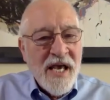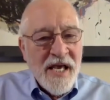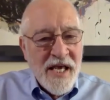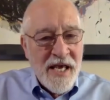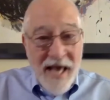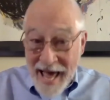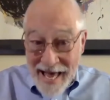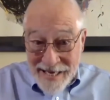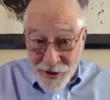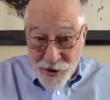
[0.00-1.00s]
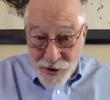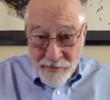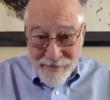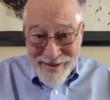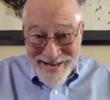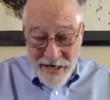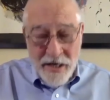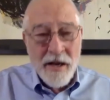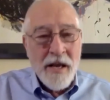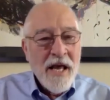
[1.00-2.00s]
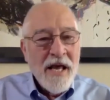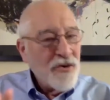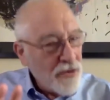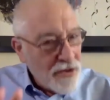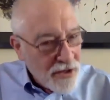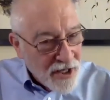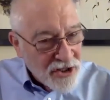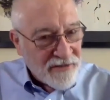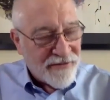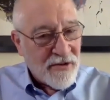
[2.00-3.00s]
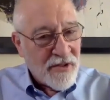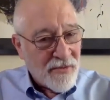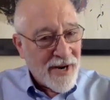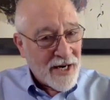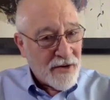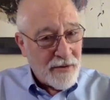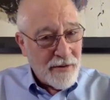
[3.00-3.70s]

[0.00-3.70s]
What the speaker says: he has been. Just for the record,